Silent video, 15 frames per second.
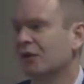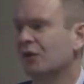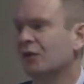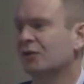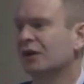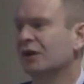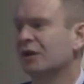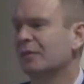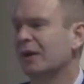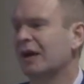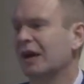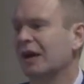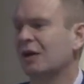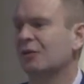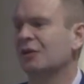the oil rig
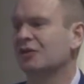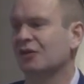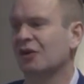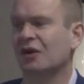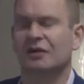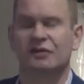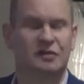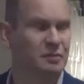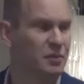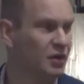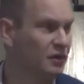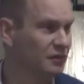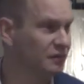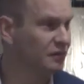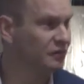about how we try and
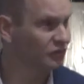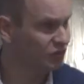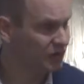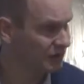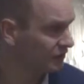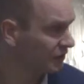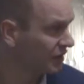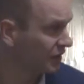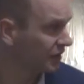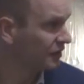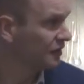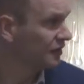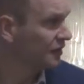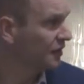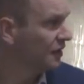spot traffic.
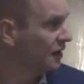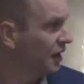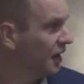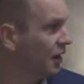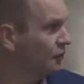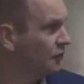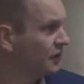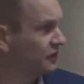And